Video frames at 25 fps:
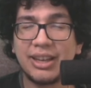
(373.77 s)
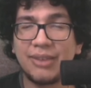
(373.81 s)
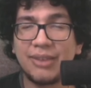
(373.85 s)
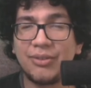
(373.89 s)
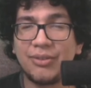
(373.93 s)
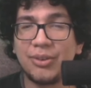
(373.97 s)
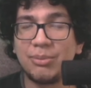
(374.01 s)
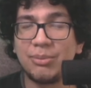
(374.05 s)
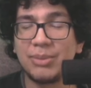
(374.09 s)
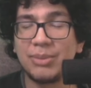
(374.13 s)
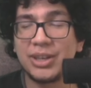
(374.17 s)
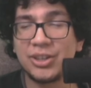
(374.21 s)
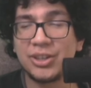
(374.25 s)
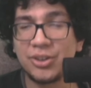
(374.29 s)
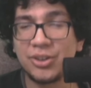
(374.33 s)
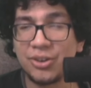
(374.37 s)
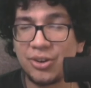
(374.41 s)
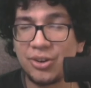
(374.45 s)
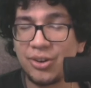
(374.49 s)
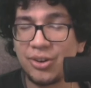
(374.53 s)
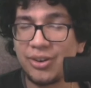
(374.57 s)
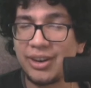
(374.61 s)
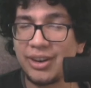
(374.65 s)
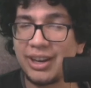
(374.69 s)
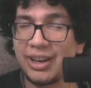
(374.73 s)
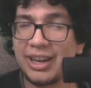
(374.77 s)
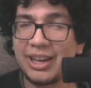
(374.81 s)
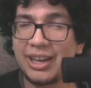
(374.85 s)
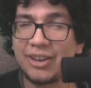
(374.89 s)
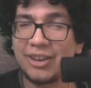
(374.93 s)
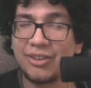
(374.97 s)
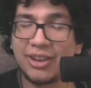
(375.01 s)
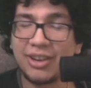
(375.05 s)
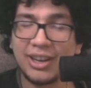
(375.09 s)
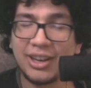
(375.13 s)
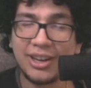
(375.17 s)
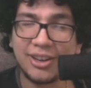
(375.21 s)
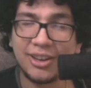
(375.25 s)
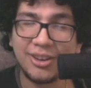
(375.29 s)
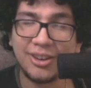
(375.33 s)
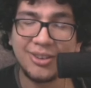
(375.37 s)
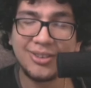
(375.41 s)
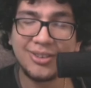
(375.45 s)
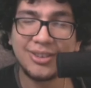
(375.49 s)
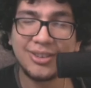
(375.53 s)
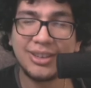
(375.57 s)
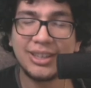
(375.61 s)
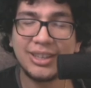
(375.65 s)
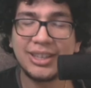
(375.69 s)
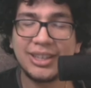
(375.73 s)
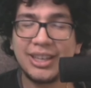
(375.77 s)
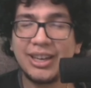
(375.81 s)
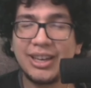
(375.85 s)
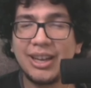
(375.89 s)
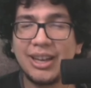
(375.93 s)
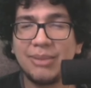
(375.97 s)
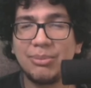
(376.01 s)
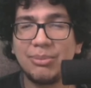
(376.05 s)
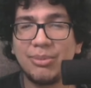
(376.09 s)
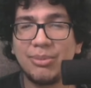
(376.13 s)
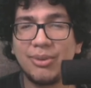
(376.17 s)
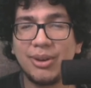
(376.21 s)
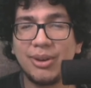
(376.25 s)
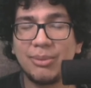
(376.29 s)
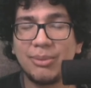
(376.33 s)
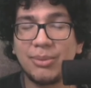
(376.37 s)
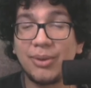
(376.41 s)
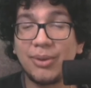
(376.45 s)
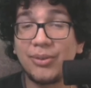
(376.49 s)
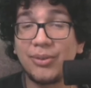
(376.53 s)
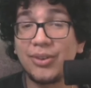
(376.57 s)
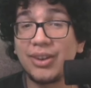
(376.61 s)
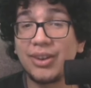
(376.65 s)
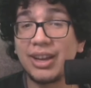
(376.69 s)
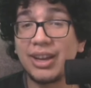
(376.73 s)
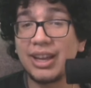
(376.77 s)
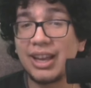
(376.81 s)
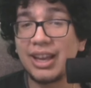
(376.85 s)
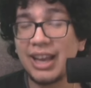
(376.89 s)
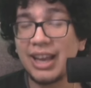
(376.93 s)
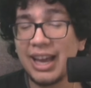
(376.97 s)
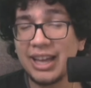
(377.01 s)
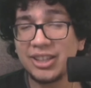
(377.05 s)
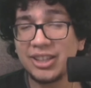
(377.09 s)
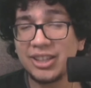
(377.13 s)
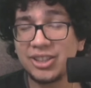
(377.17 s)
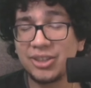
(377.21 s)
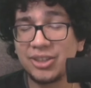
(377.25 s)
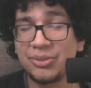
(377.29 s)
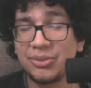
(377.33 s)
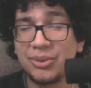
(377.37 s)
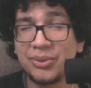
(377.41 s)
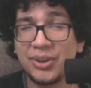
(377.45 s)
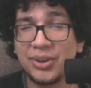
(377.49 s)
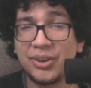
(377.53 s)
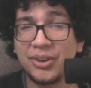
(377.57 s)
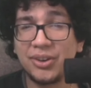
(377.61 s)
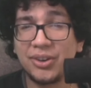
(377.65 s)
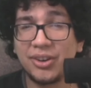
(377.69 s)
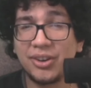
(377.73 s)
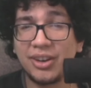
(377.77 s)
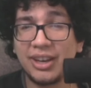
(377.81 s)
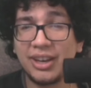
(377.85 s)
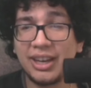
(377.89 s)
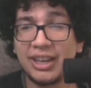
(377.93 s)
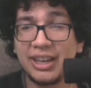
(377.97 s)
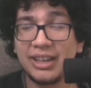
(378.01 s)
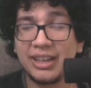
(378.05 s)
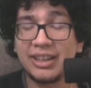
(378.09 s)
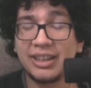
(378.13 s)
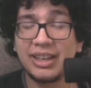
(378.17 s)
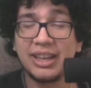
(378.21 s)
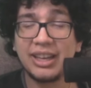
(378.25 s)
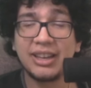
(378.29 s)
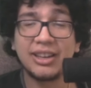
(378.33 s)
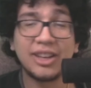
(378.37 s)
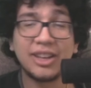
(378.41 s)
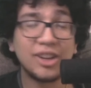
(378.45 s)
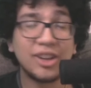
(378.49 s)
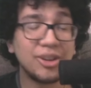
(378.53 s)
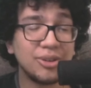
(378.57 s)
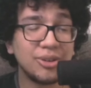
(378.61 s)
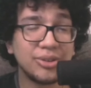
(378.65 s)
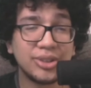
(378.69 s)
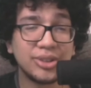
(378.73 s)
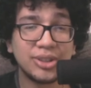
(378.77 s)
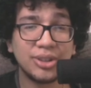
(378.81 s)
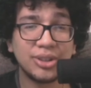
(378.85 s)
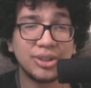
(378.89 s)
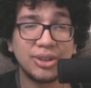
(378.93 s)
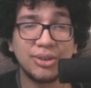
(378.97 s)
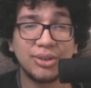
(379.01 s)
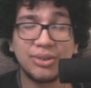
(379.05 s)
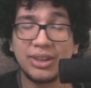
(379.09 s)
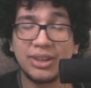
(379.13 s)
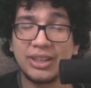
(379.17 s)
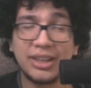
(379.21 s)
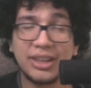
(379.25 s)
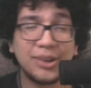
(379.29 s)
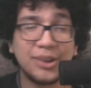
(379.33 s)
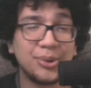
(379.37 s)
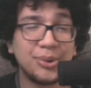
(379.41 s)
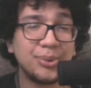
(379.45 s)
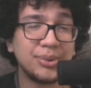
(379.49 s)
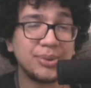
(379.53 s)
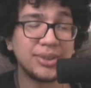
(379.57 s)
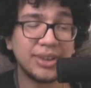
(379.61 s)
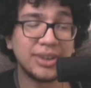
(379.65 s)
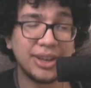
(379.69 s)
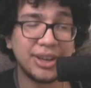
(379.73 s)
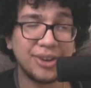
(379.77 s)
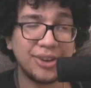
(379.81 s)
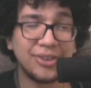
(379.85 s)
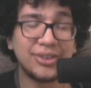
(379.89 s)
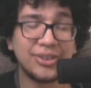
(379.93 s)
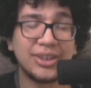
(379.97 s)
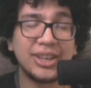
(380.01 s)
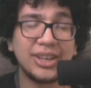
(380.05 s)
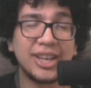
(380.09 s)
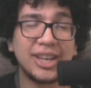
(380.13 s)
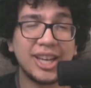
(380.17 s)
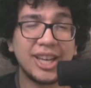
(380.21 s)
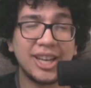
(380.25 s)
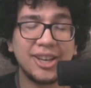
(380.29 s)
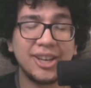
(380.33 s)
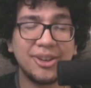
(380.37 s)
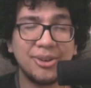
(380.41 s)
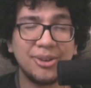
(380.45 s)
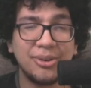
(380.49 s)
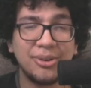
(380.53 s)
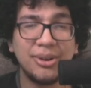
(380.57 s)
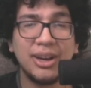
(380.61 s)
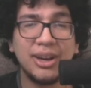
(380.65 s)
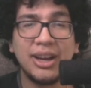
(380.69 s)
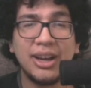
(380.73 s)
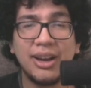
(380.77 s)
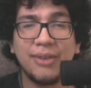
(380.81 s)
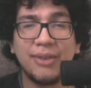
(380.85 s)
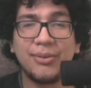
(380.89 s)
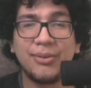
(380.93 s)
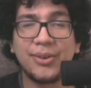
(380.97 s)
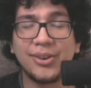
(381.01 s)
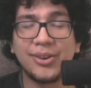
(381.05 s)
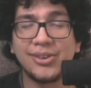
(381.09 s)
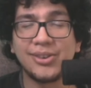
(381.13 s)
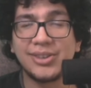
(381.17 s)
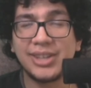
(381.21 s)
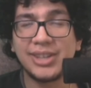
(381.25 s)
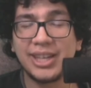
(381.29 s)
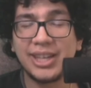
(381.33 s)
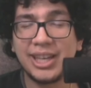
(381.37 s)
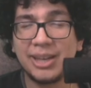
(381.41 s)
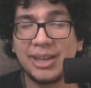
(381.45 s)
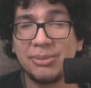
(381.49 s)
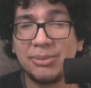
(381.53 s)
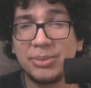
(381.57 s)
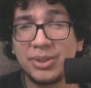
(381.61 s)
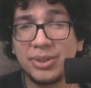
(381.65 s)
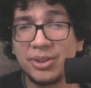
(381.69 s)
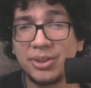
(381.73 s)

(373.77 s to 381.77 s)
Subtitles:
If you miss your Hurricane, you're kind of useless at that point. But if you get catch someone with Hurricane, then you do Surf. That's almost a guaranteed kill for your team.